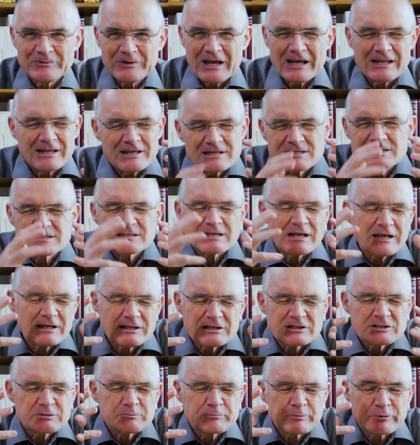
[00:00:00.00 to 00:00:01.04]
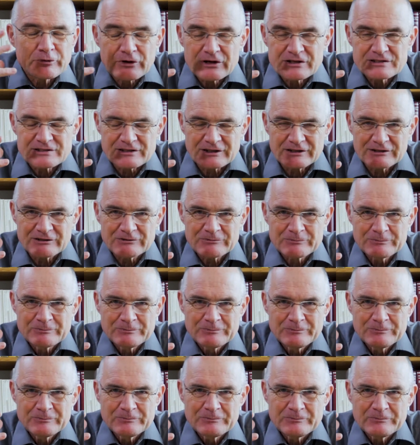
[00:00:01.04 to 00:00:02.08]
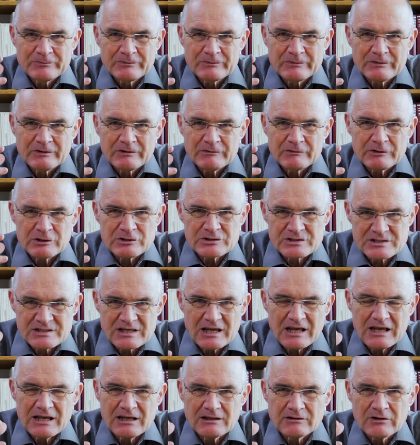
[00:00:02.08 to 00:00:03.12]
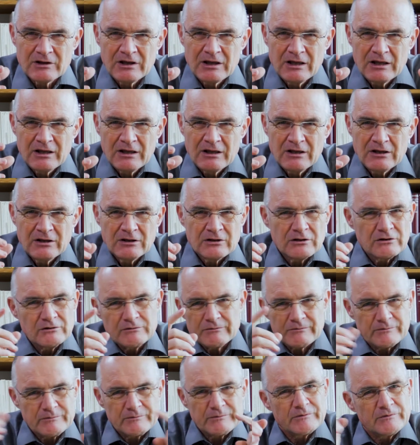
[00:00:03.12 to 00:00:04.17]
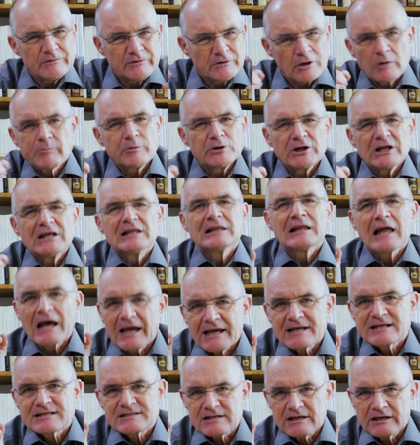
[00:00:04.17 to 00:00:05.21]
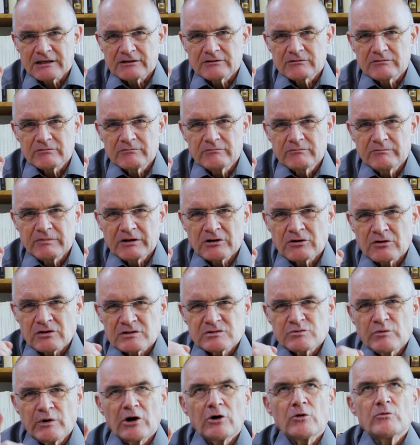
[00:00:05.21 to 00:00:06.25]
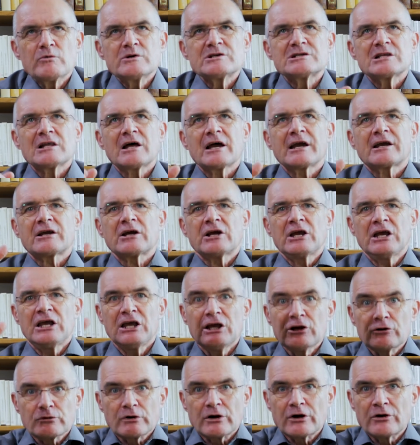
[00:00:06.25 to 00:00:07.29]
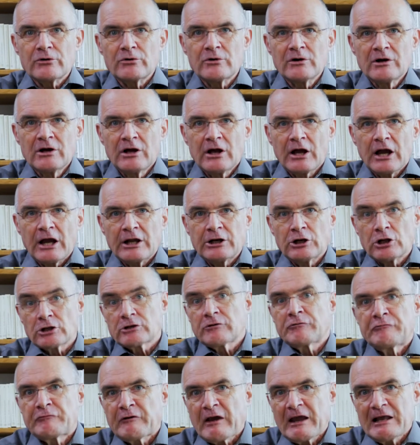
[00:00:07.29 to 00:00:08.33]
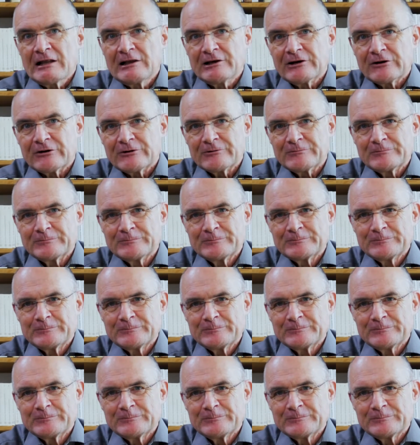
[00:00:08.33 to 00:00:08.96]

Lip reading: It is present. If you see it, nobody likes it, because we always like a hero and not a failure.